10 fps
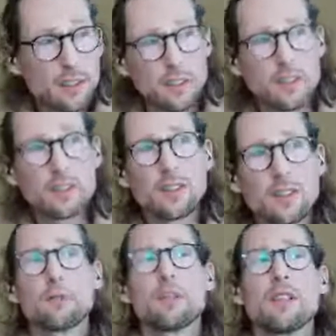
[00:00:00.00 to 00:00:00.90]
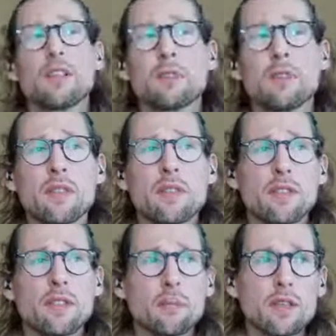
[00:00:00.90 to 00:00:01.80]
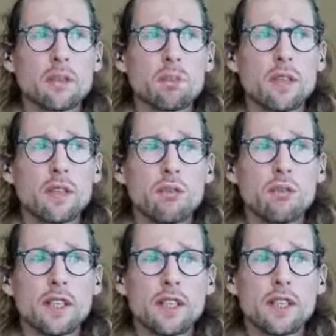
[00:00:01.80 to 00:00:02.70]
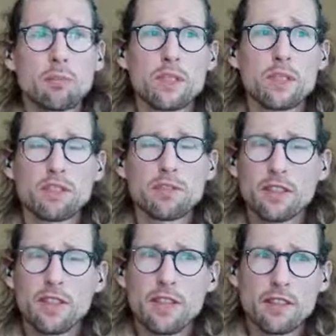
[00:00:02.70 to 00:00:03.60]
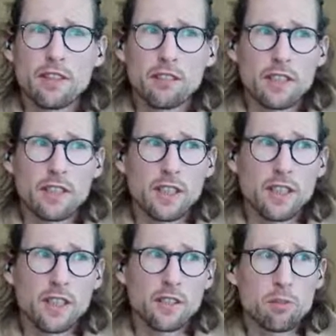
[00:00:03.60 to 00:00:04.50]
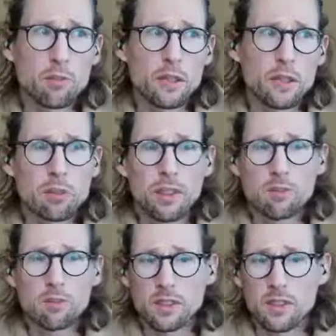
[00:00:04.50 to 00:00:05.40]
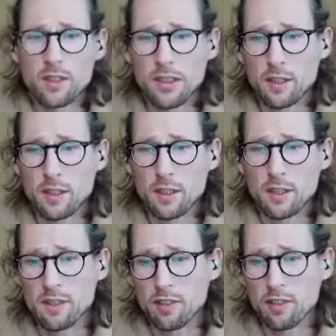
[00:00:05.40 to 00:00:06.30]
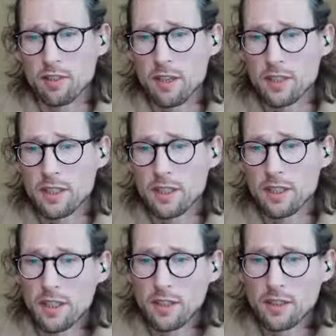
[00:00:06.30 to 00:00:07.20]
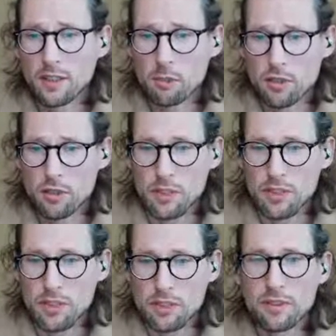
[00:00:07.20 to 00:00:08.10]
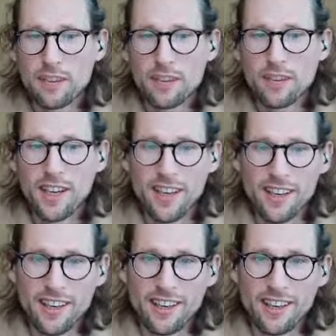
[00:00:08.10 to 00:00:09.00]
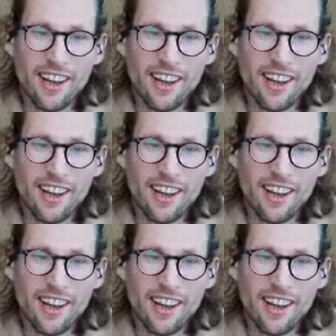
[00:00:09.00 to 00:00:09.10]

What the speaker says: I guess we just talked about a little bit, right? The biggest problem that enterprise, if you don't have anything, yeah, your biggest problem is that tech companies have a lot of money to persuade you and